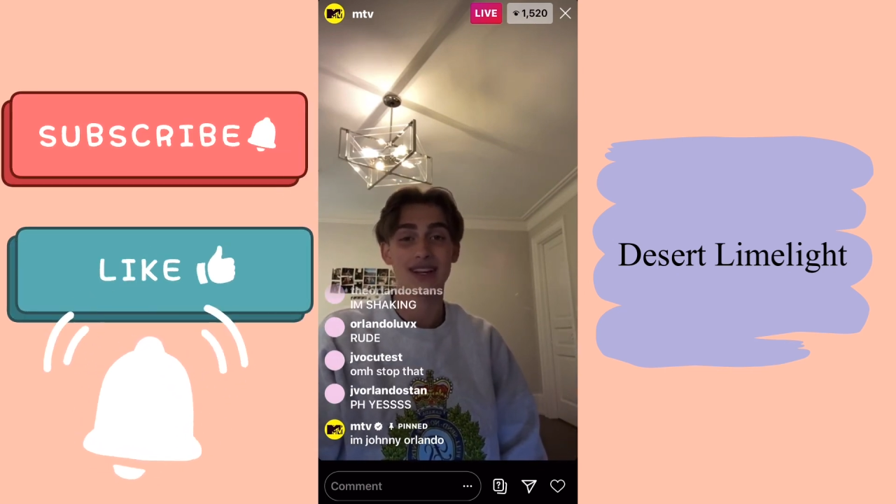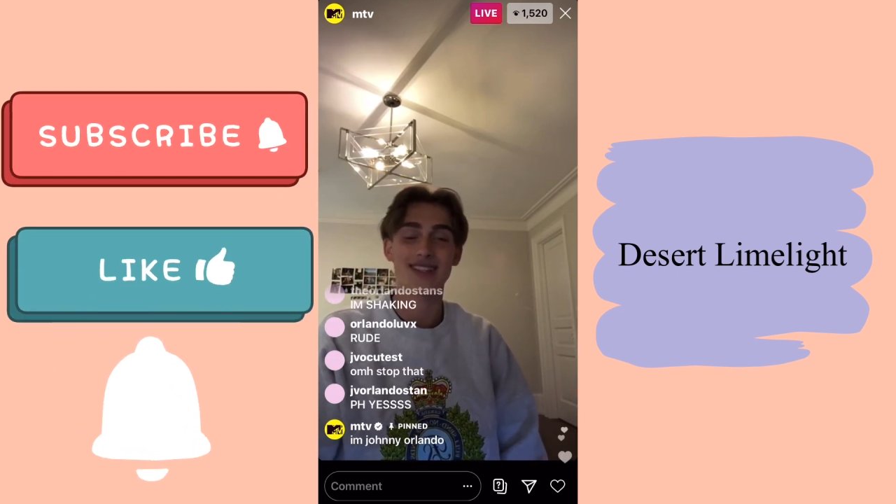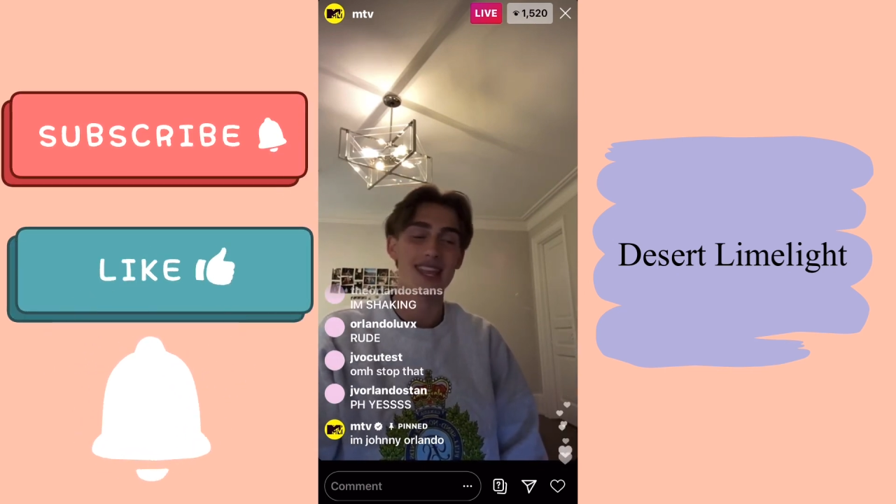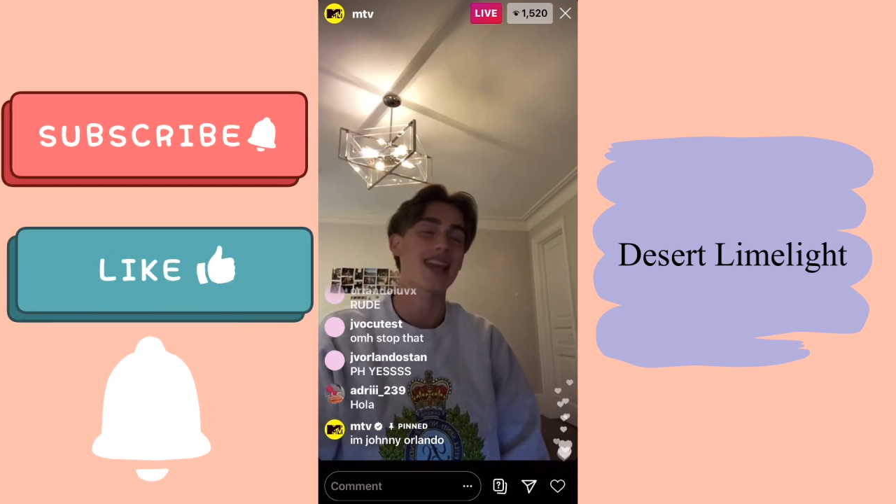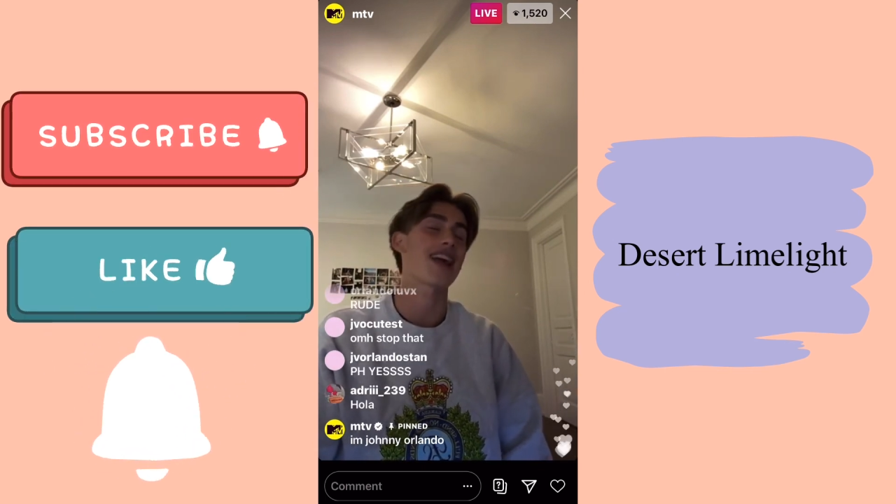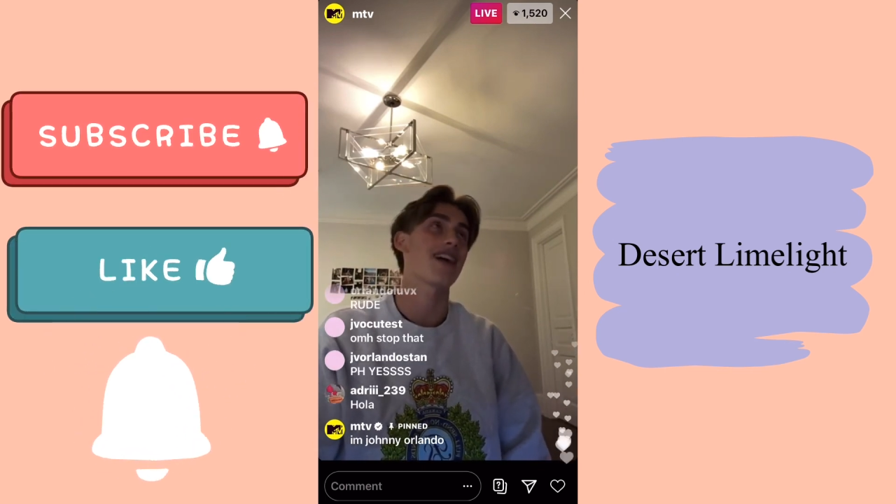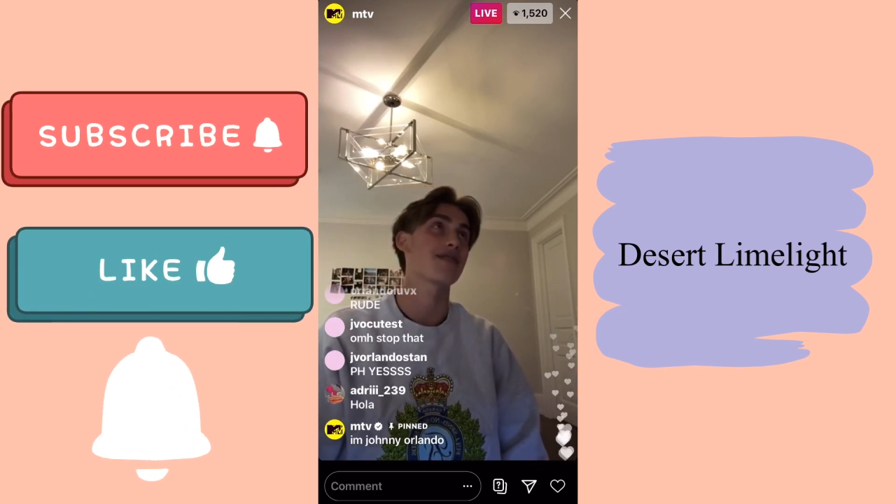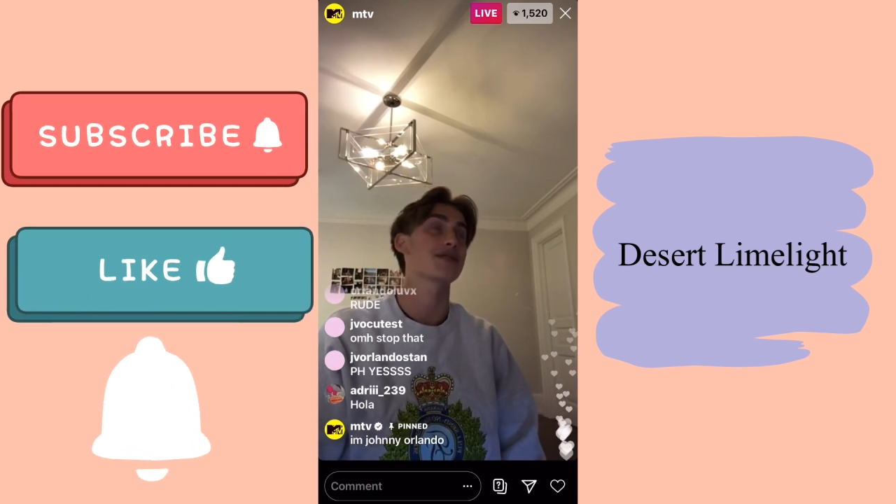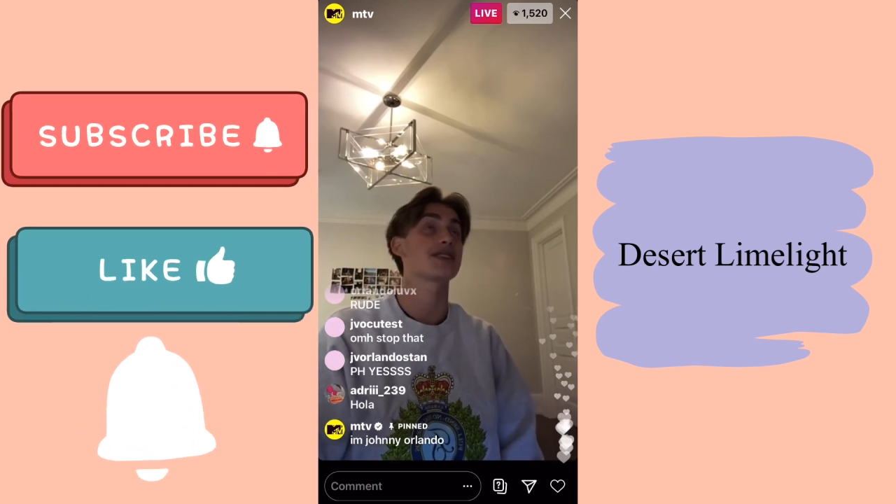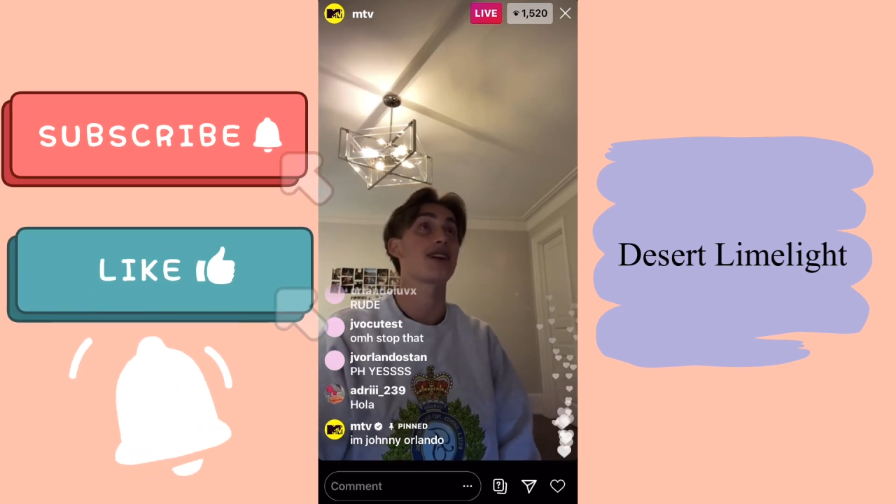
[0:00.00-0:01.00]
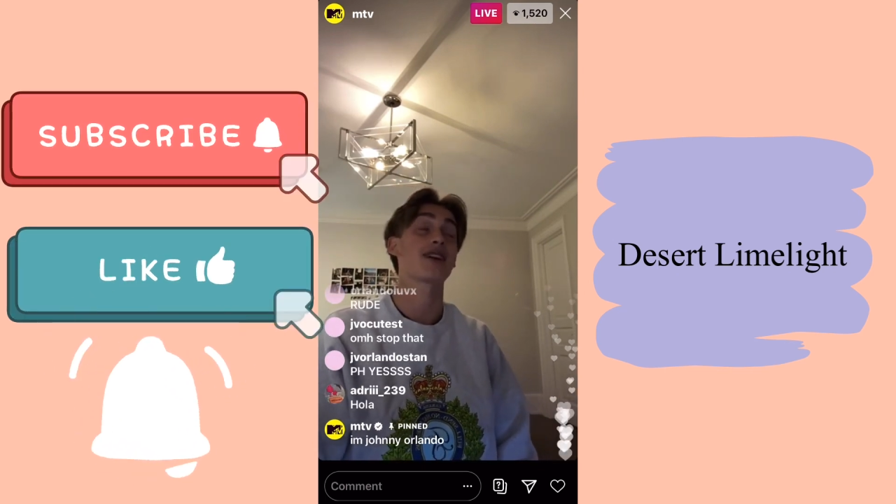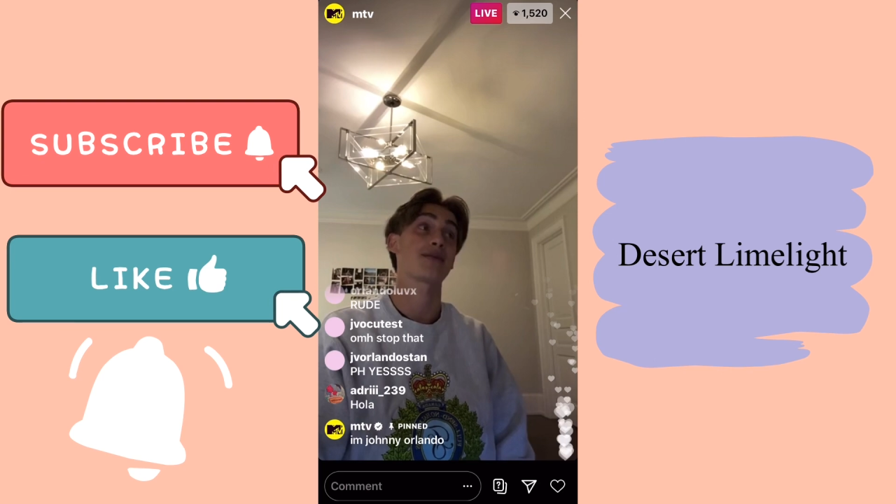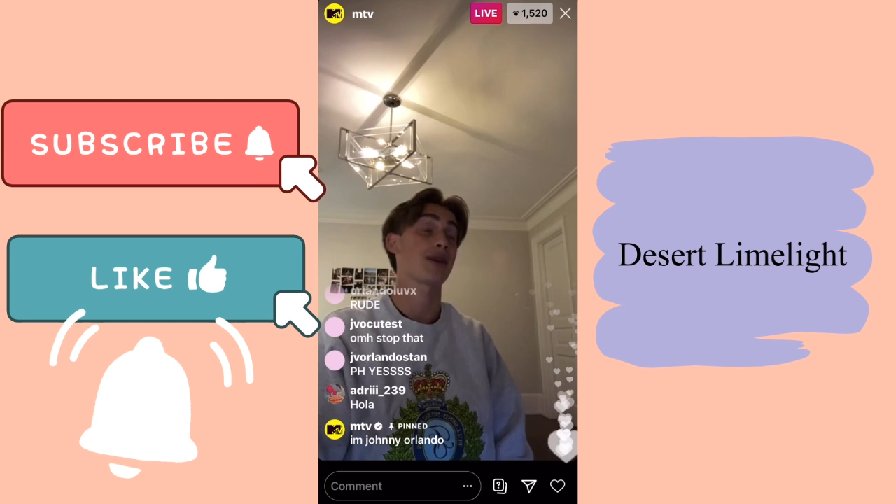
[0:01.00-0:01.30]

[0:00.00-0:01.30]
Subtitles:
I say that every time.